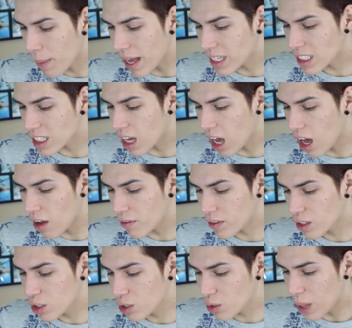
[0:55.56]
best
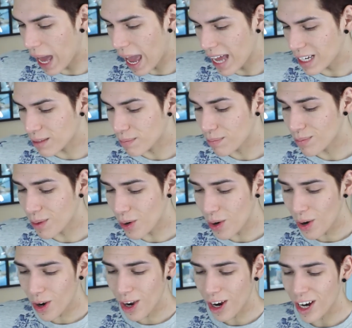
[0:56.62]
of you and
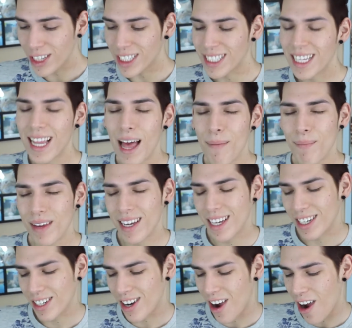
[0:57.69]
more. Just let me
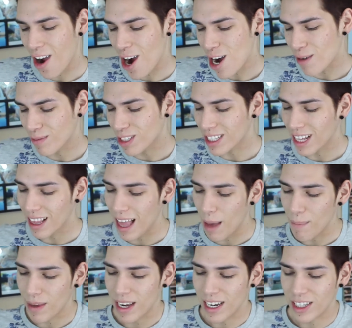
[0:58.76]
in your arms. Just
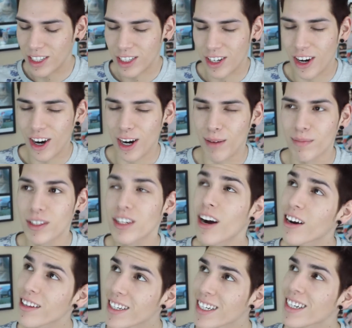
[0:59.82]
let me in your arms.
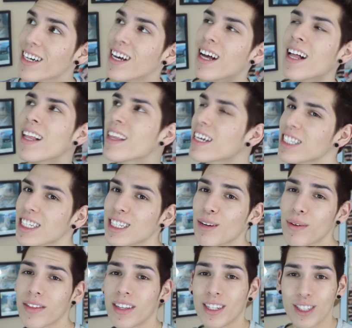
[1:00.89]
Carly, let's just
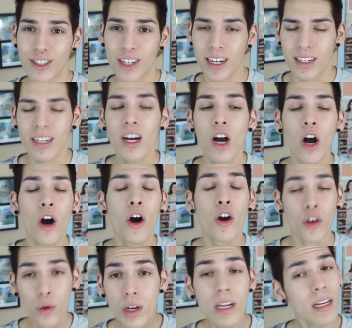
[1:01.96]
get one thing straight.
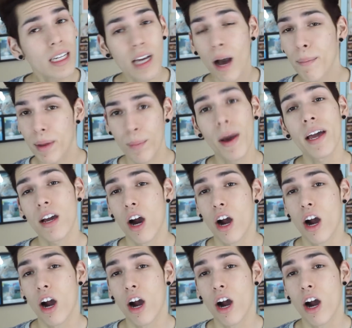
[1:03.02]
You can come in my